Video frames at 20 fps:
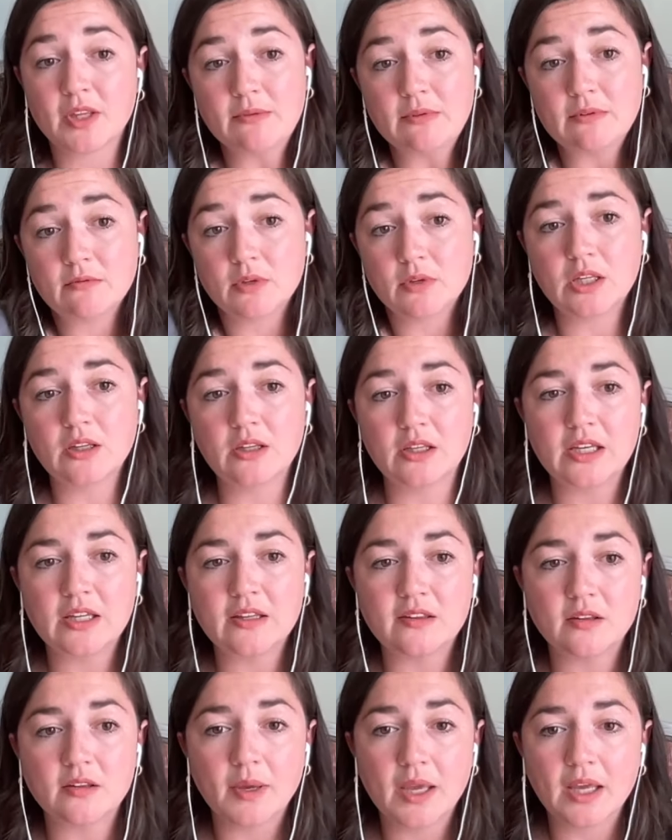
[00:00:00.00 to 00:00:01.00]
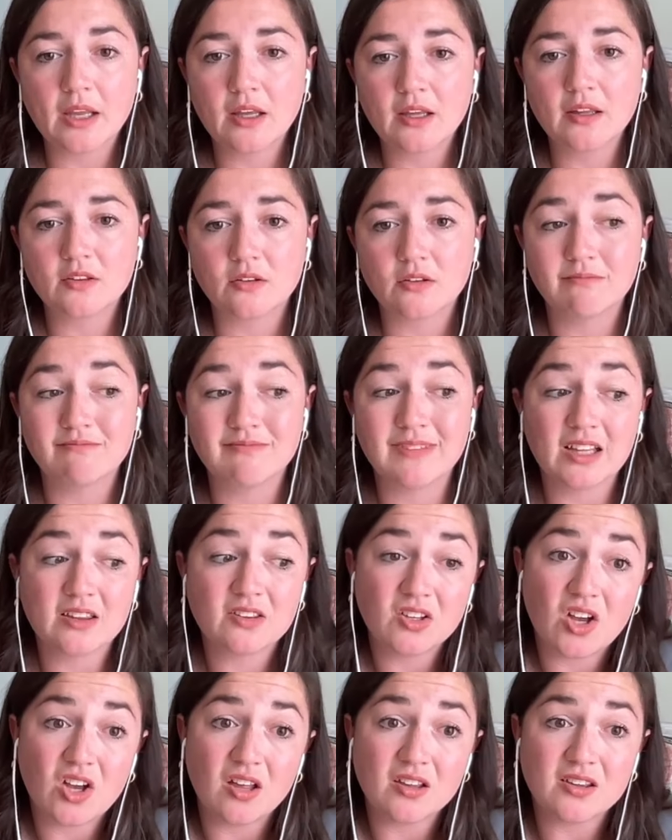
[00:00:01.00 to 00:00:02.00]
well, it is the way it is, or that's the
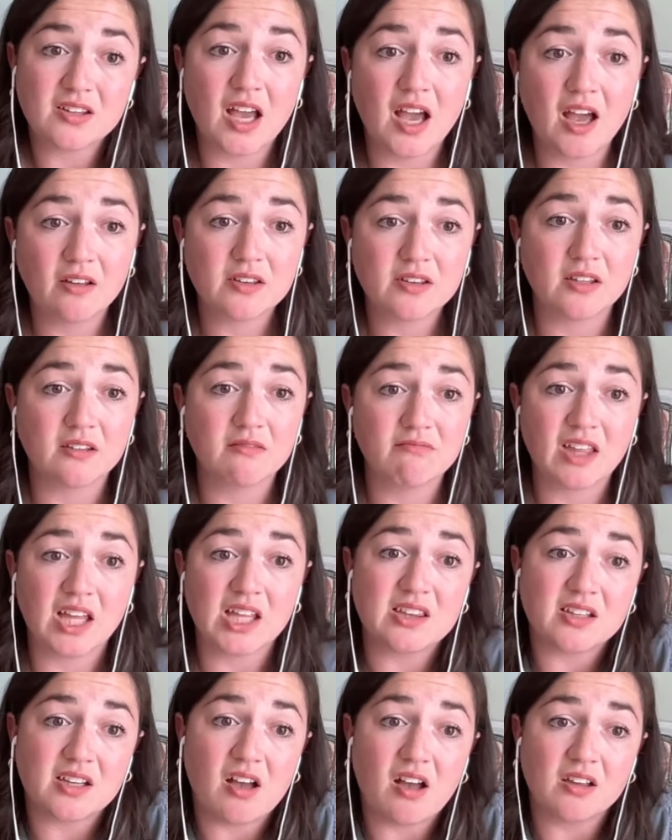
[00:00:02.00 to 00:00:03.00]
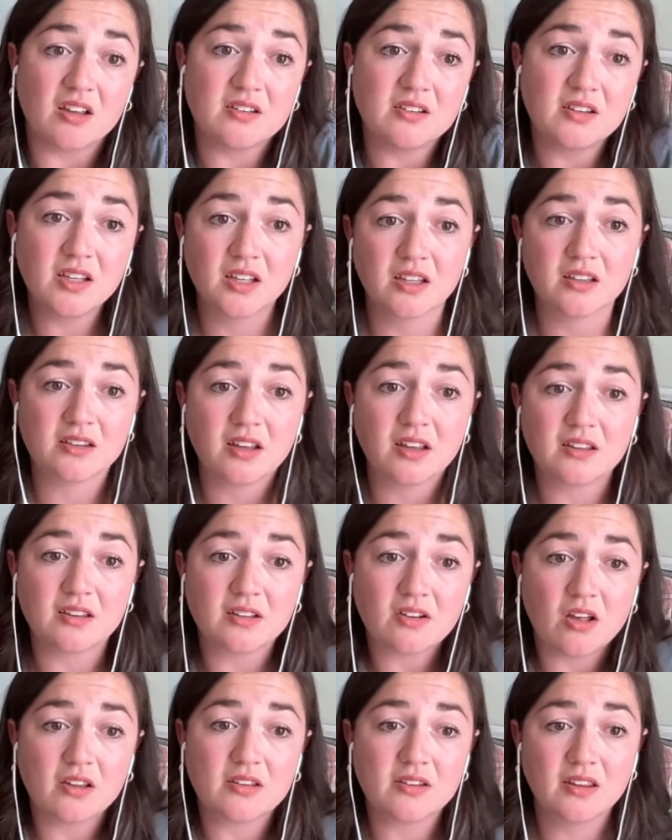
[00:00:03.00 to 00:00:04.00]
cost of housing. That's the cost of this. That's the
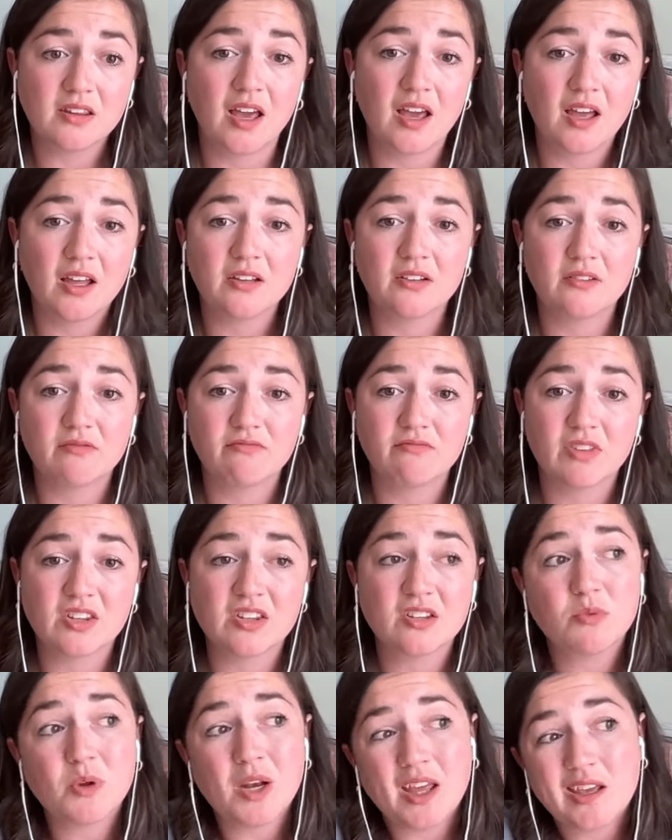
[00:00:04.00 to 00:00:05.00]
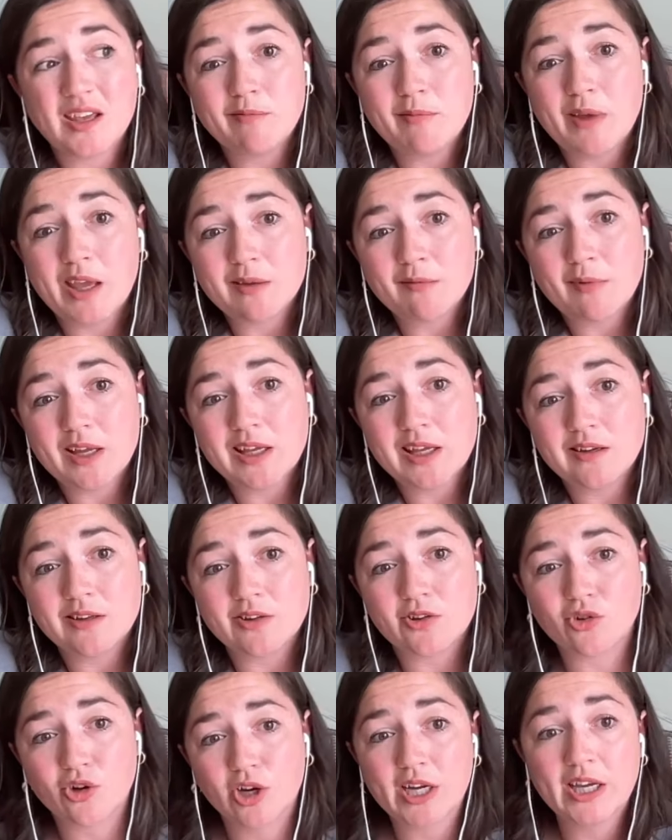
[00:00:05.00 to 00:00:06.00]
cost of that. This is what I can make in my
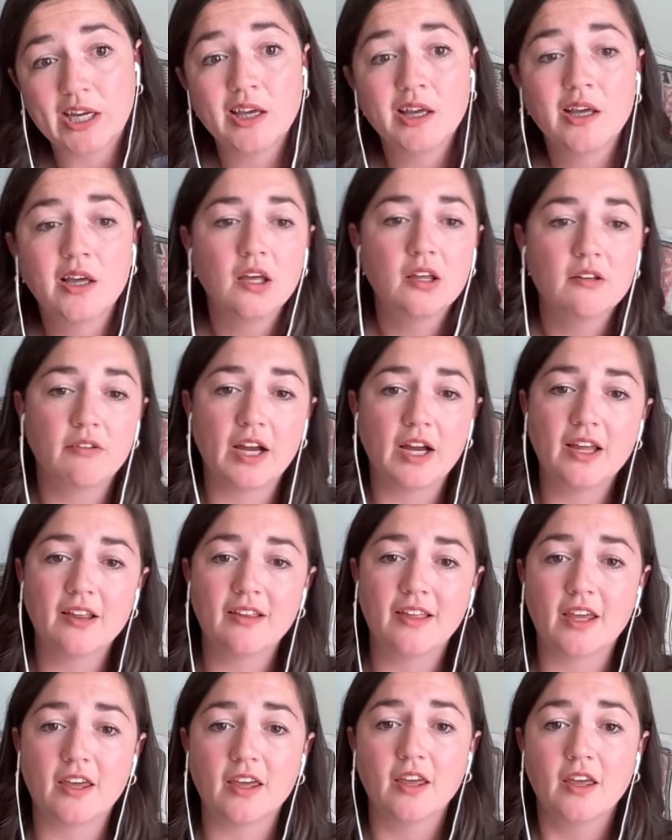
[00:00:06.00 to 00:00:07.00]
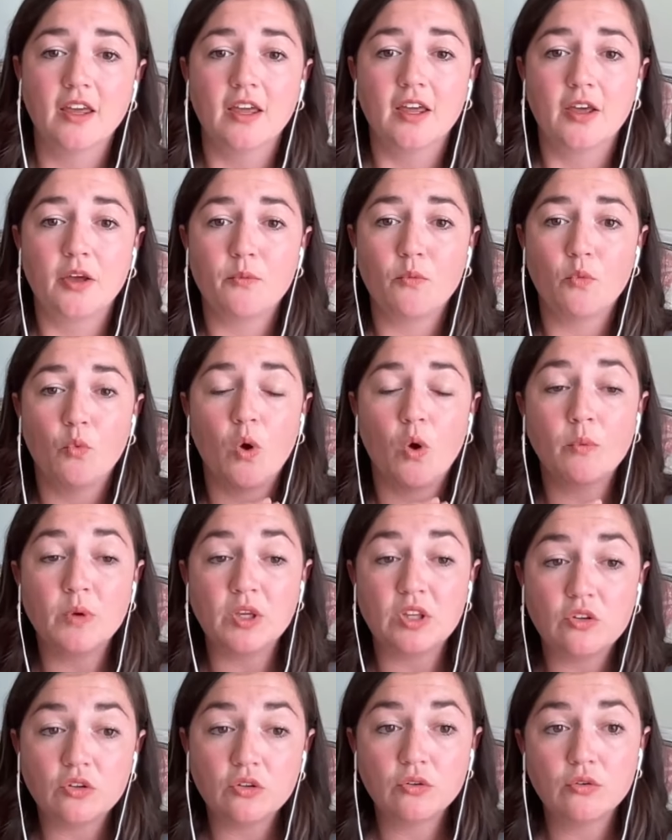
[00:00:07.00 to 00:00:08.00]
industry, right? Like what we
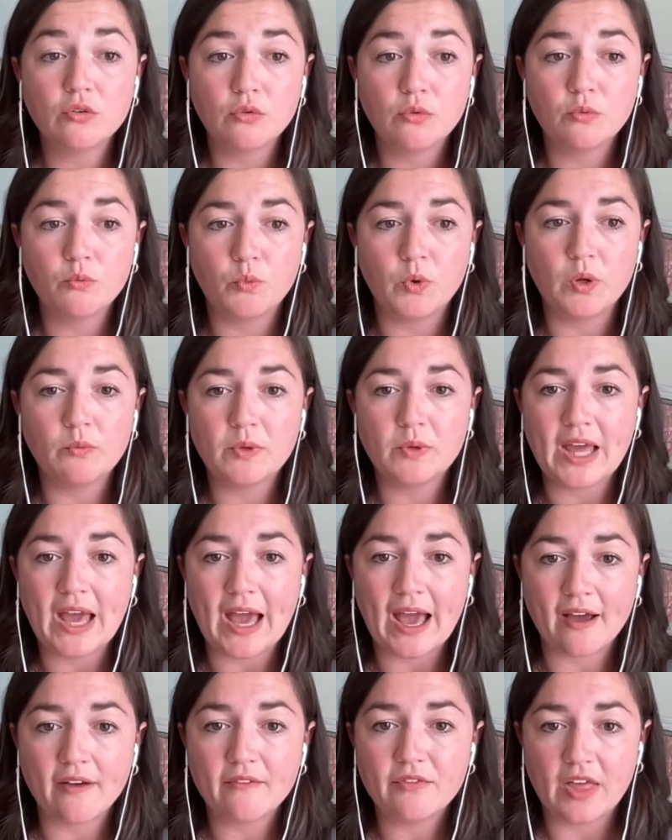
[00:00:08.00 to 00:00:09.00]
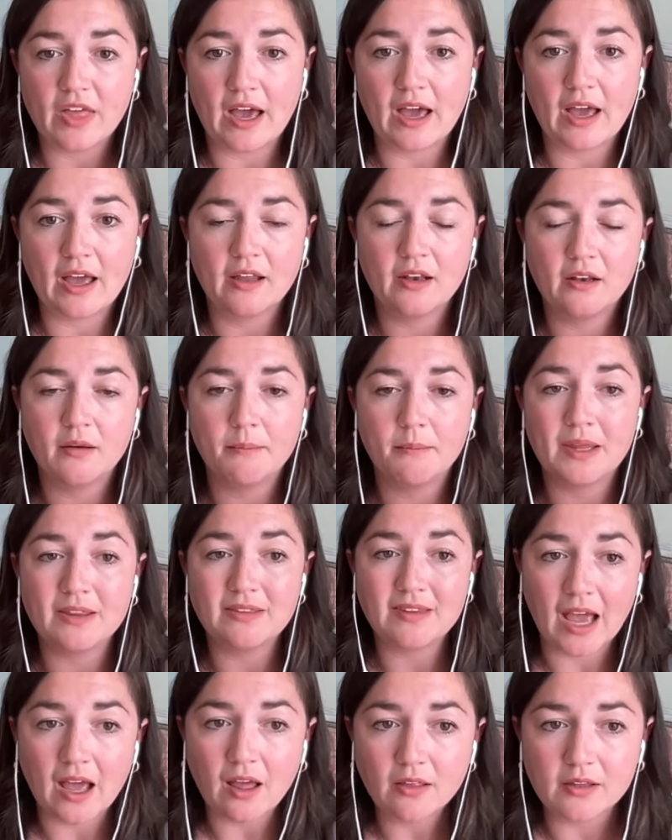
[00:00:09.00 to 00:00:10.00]
do when we have that
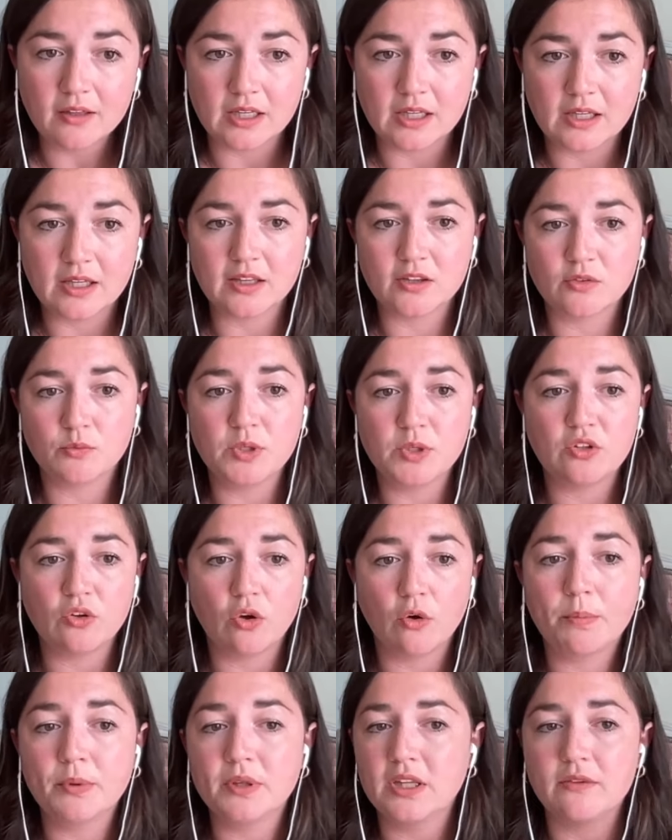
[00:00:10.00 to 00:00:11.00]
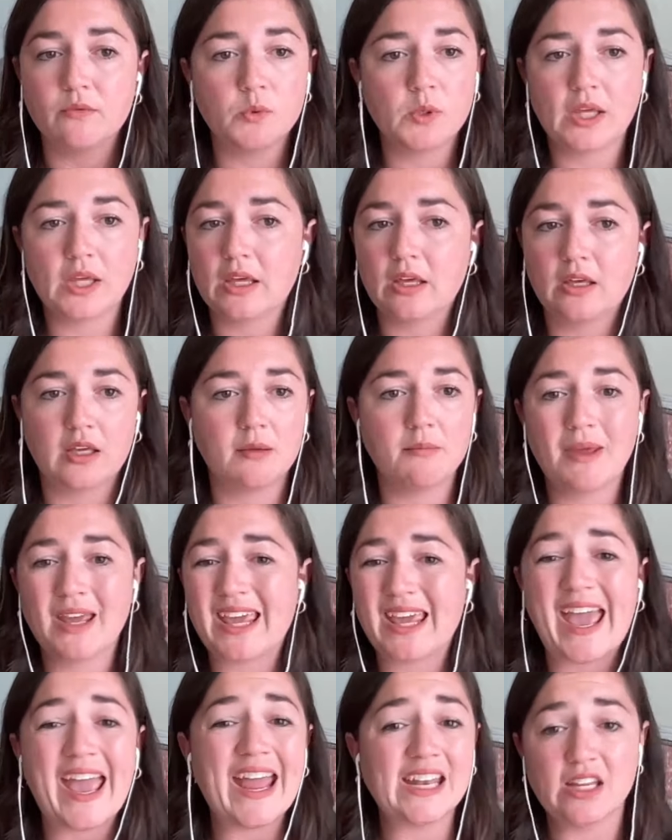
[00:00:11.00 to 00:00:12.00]
mentality is we don't believe we can make
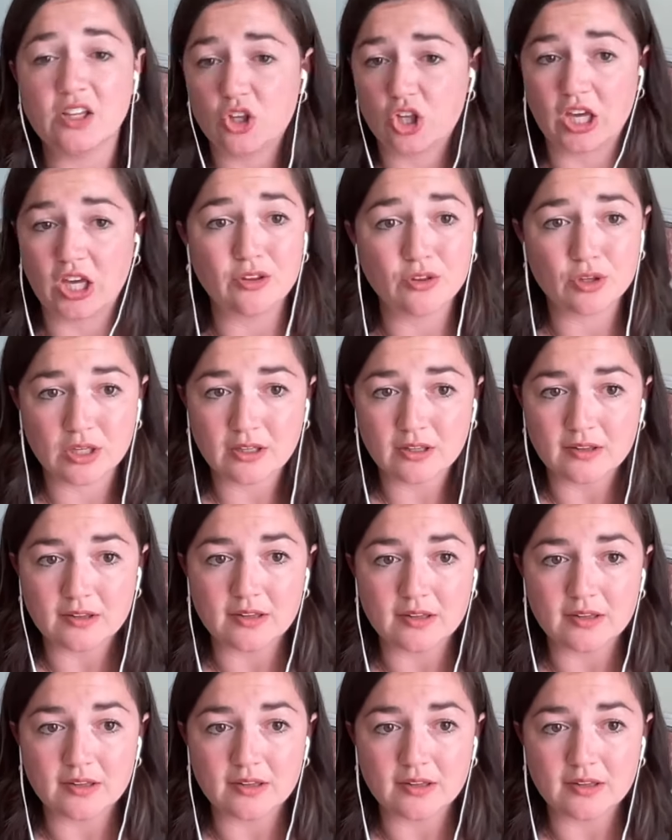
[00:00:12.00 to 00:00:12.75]
any changes.